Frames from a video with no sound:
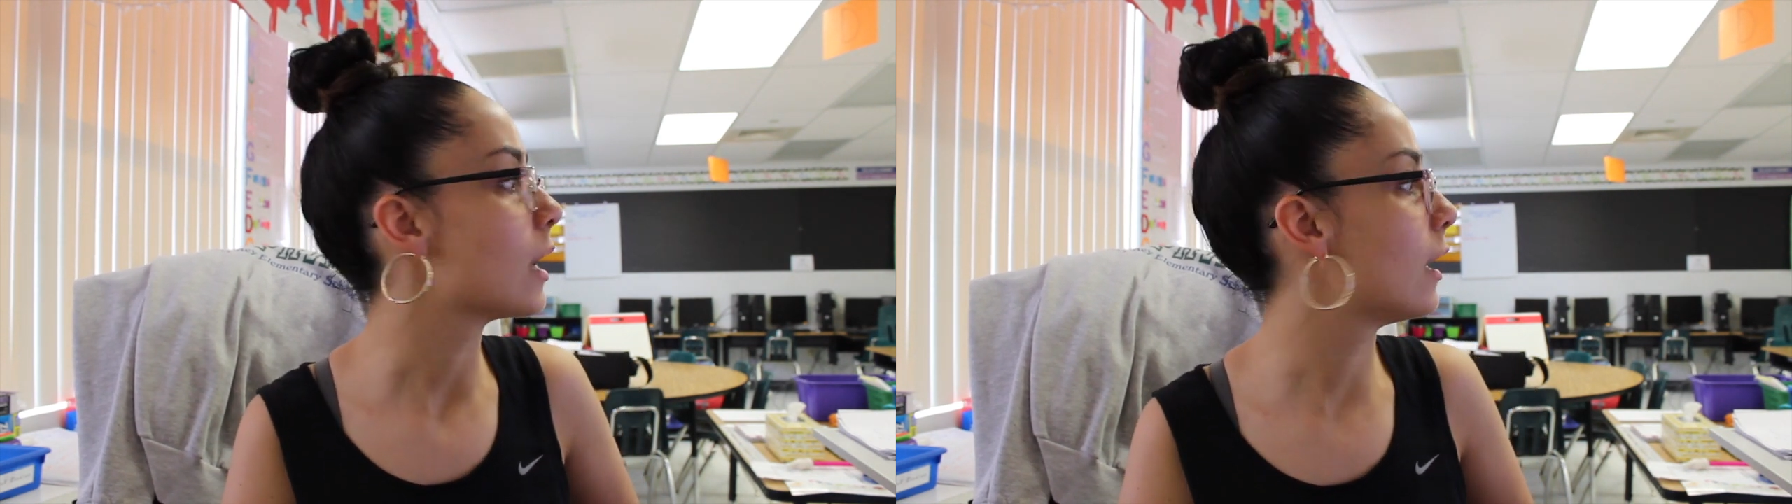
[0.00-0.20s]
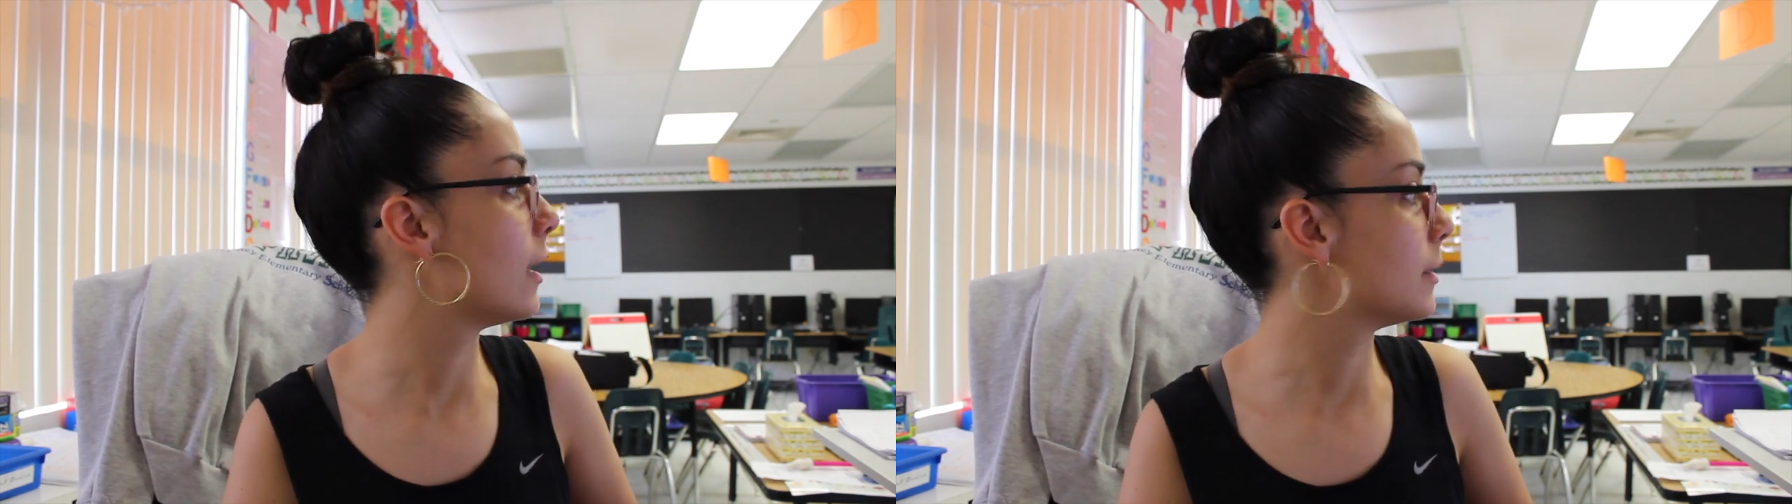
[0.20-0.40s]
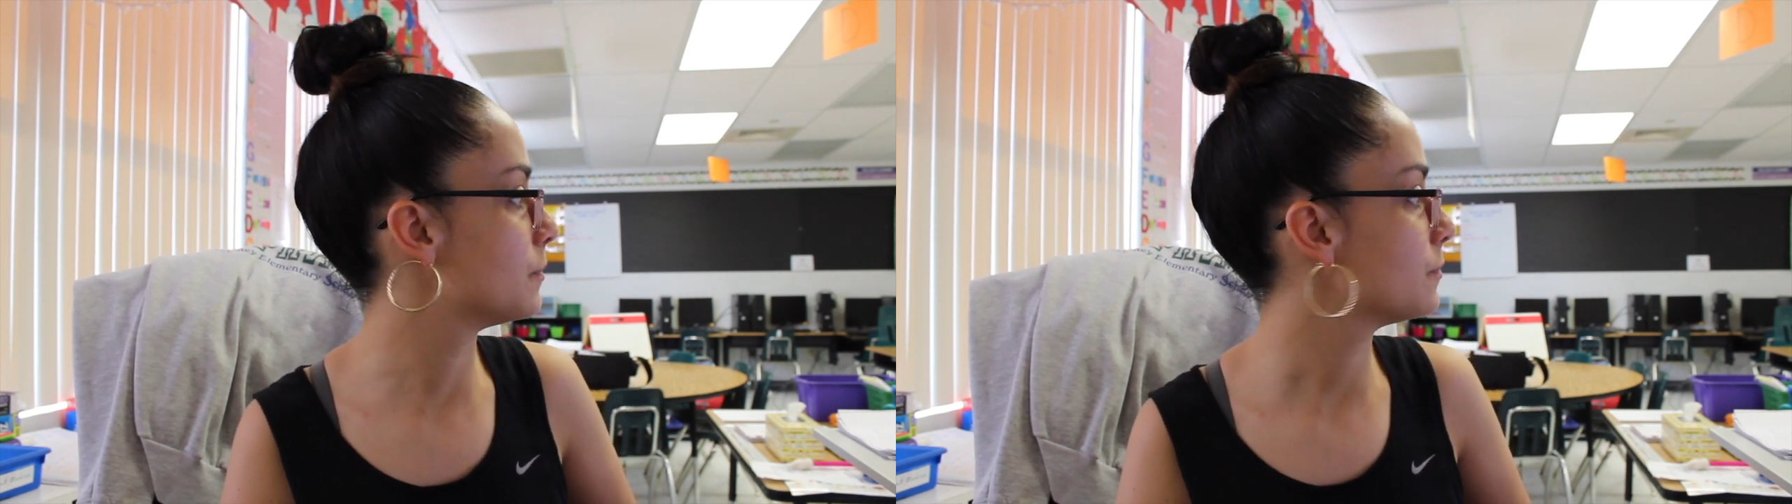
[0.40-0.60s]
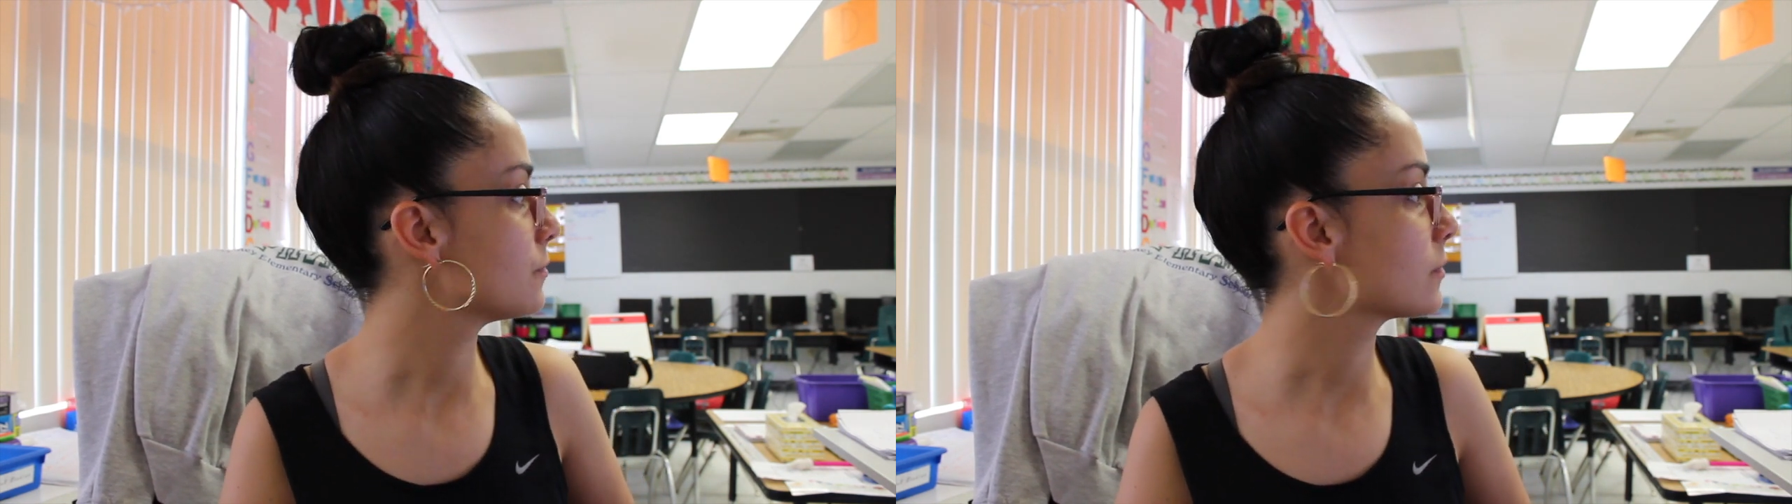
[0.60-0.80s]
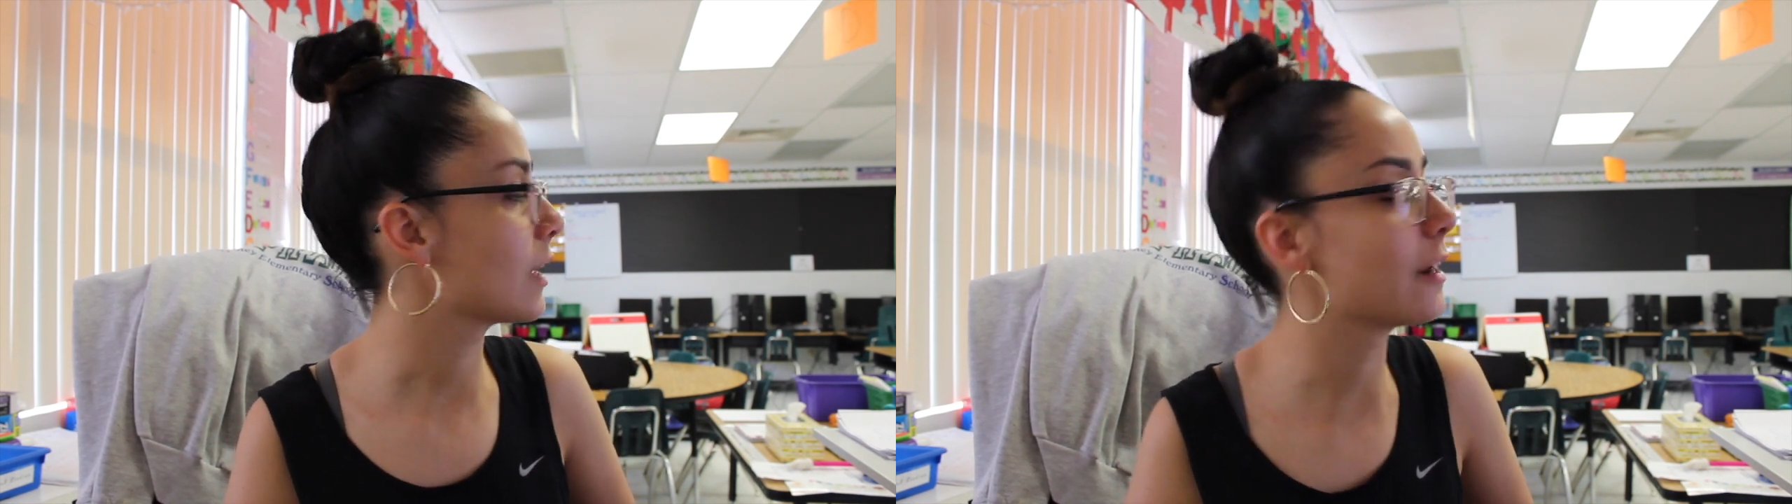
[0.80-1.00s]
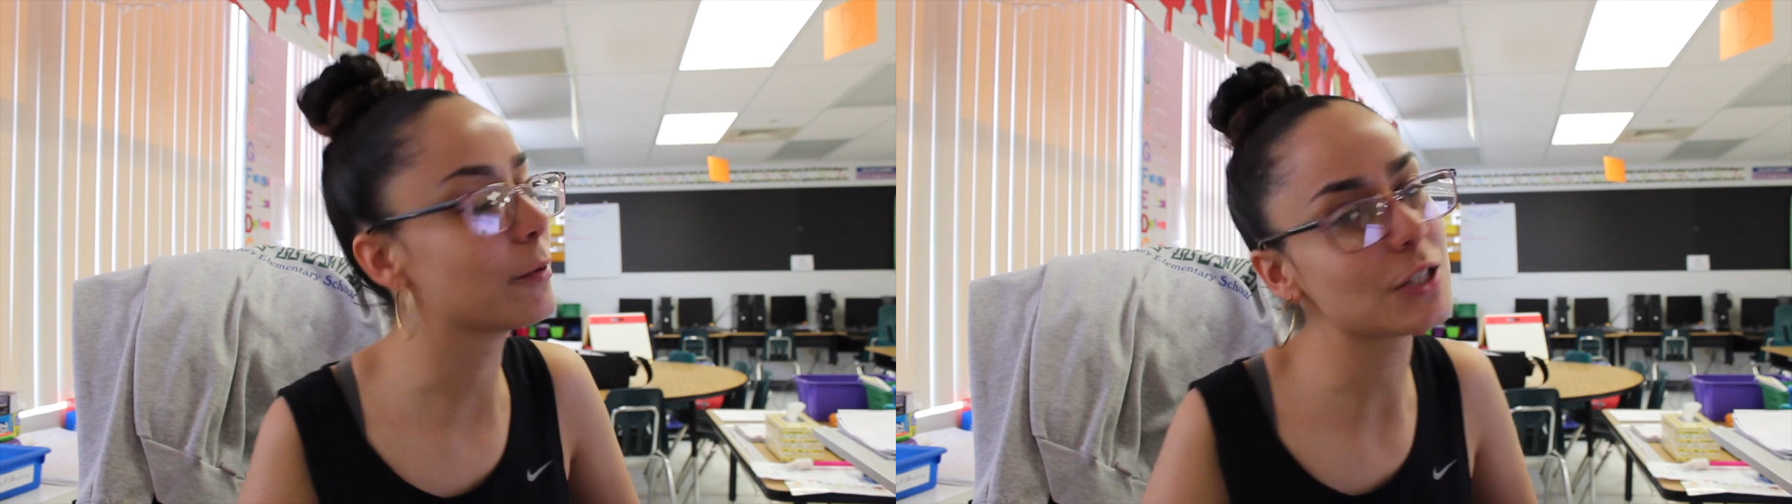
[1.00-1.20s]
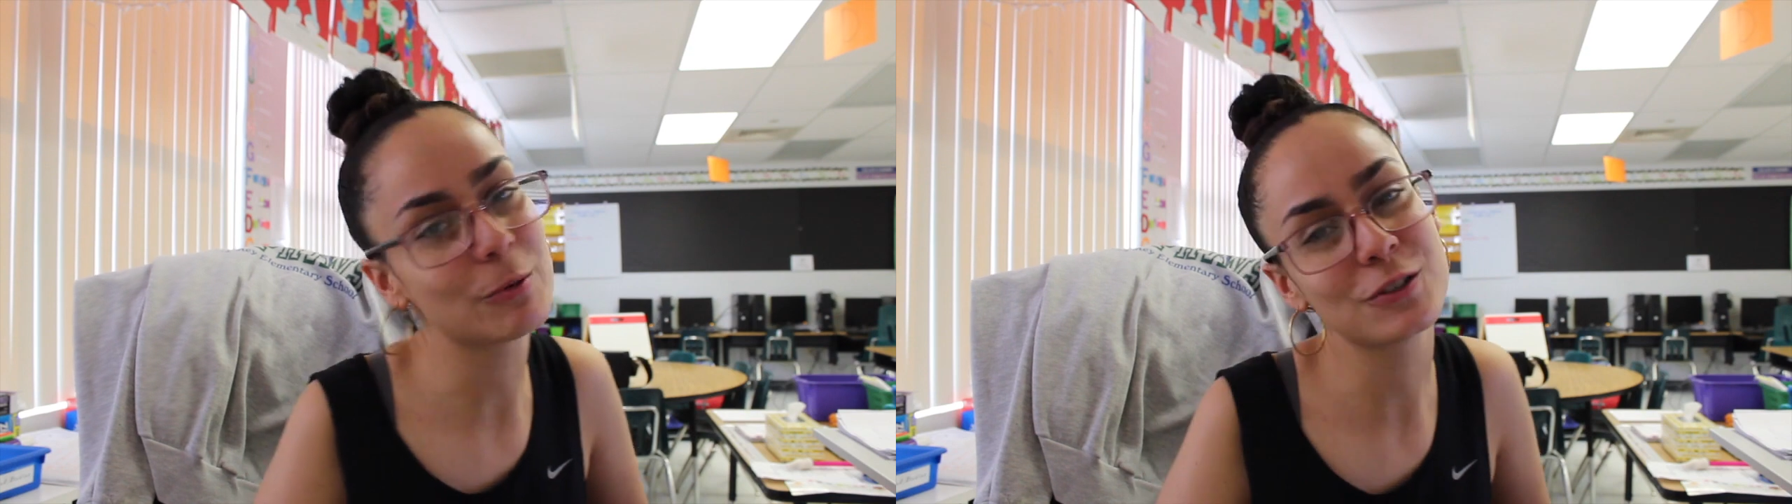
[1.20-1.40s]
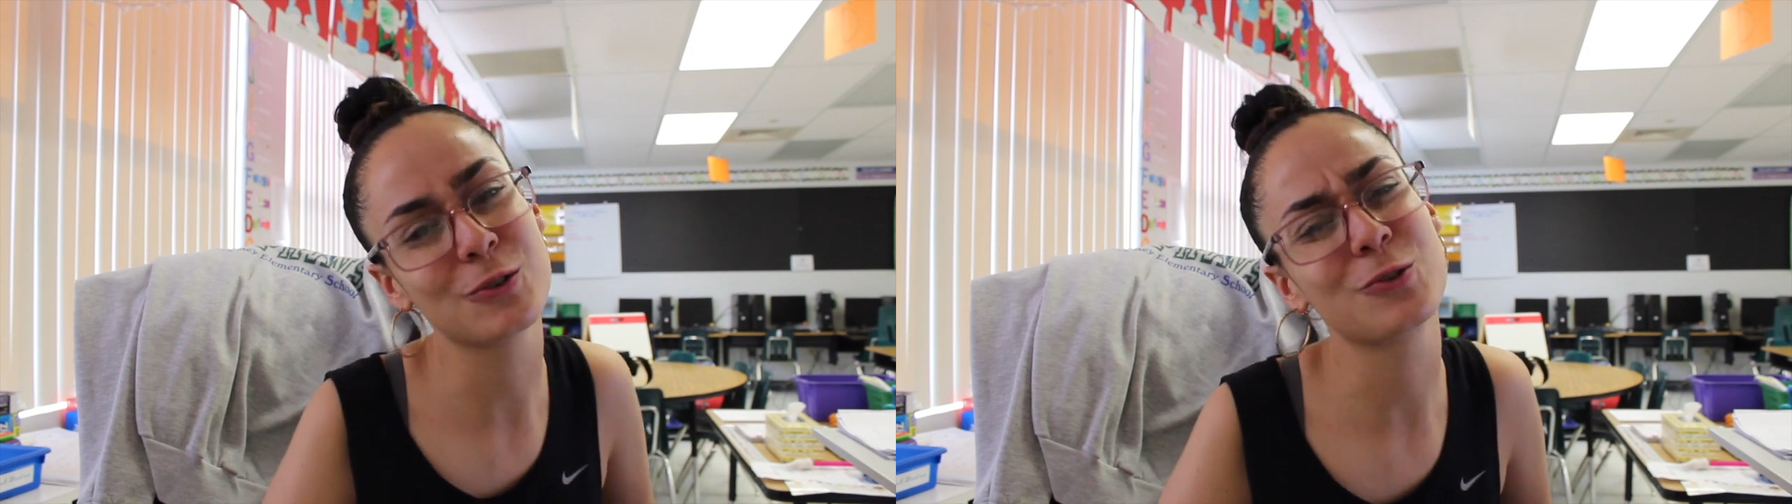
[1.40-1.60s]
And I wish I
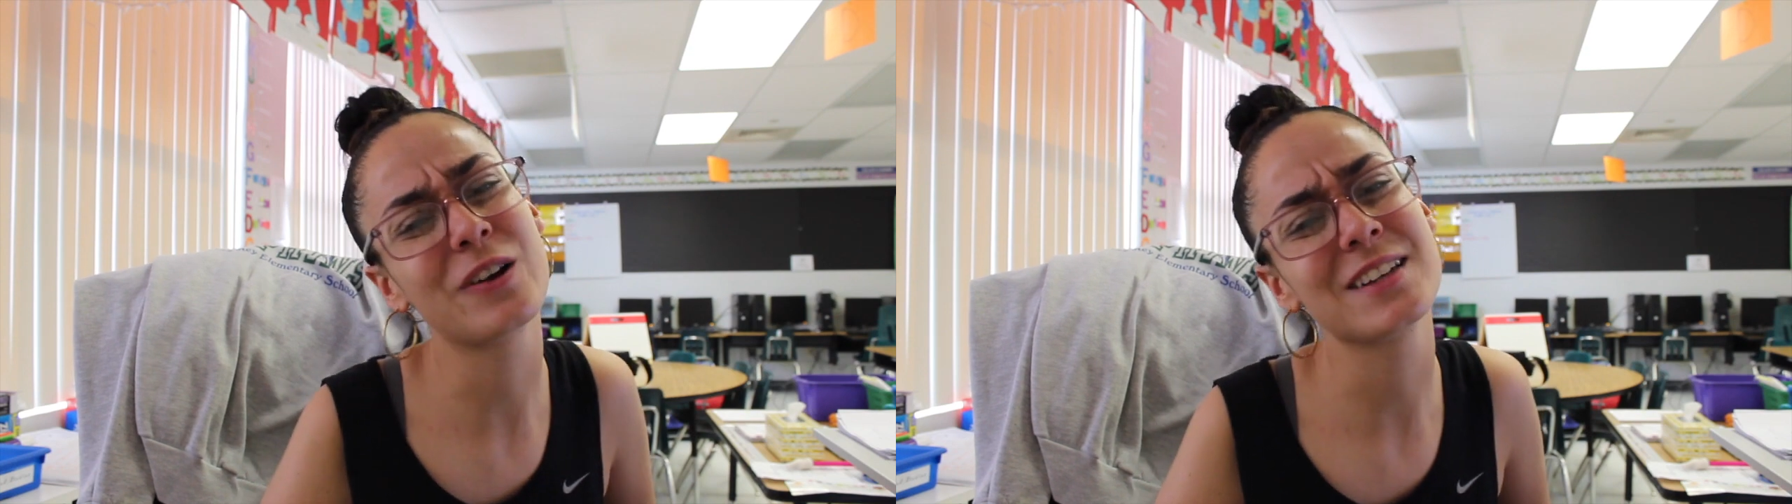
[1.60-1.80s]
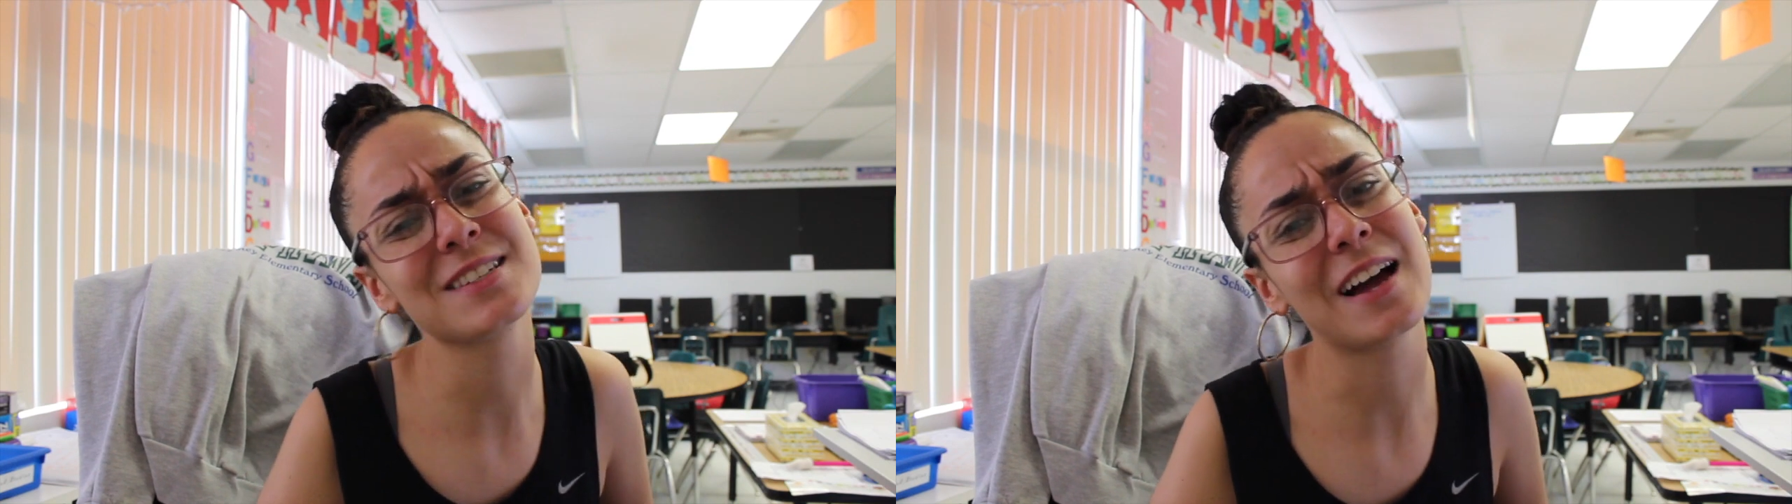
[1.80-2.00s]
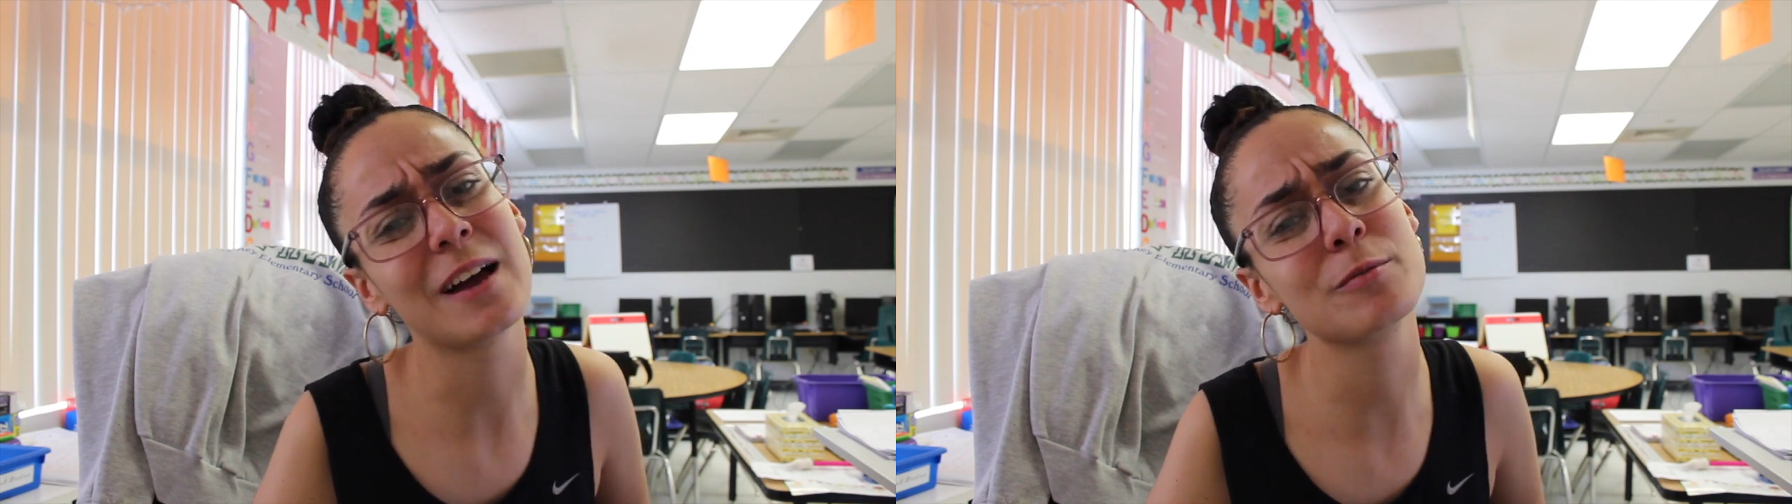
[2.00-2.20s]
would have shown you guys that.